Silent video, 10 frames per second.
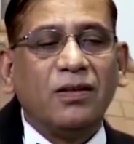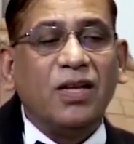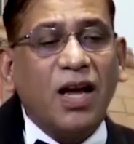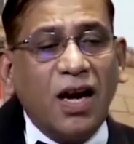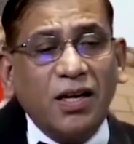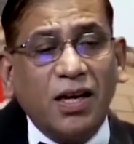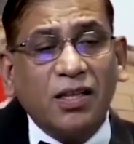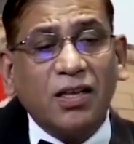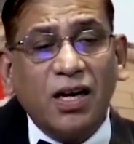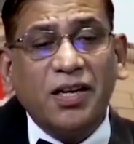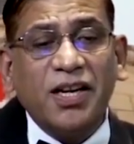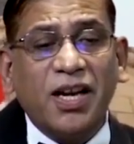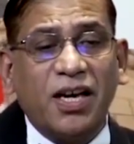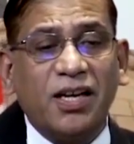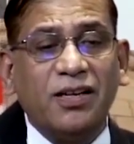Then Article
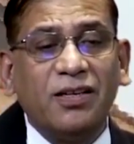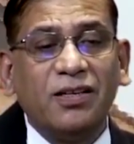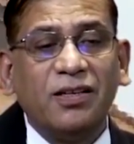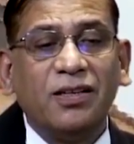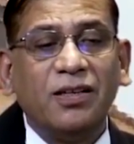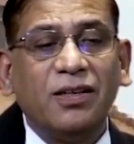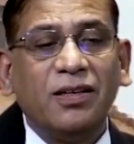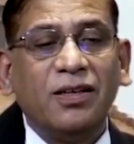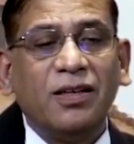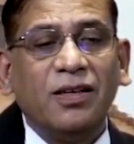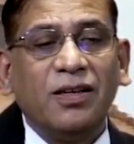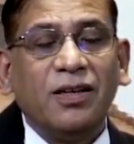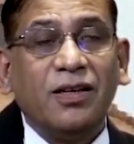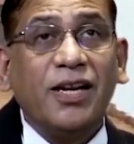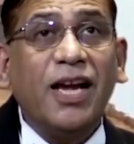39
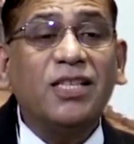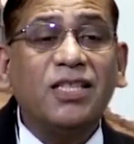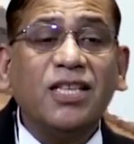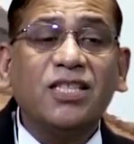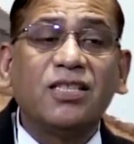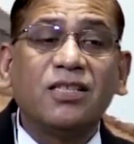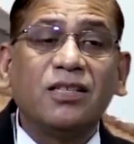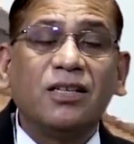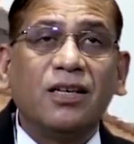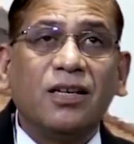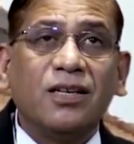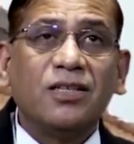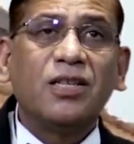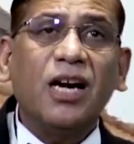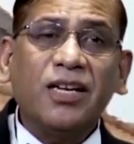tells us
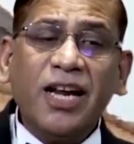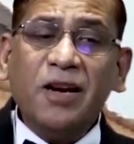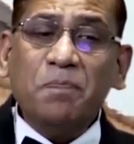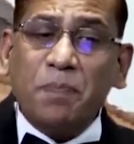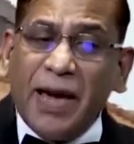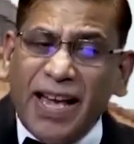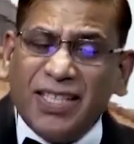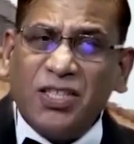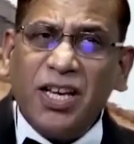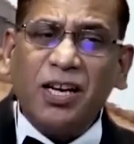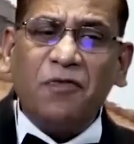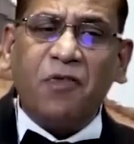certain basic